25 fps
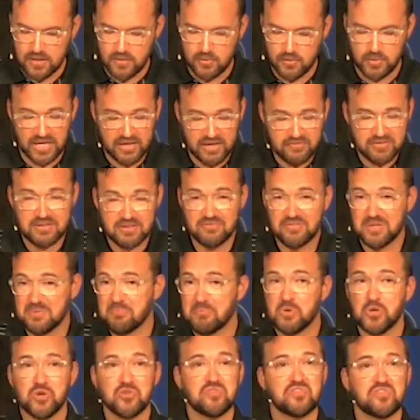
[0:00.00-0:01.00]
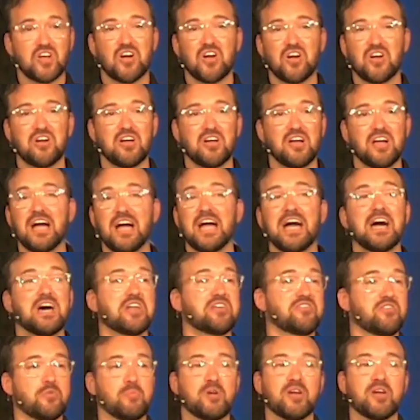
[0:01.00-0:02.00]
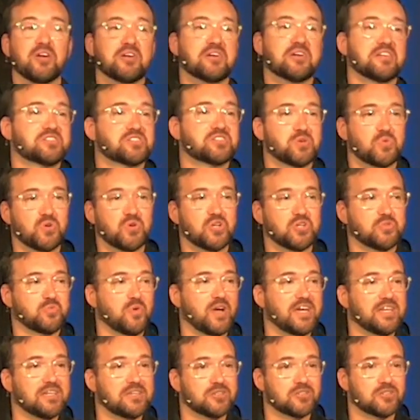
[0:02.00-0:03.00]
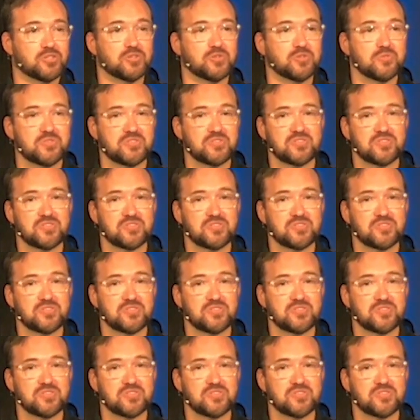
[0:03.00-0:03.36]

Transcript: We haven't even moved out of America to worldwide issues.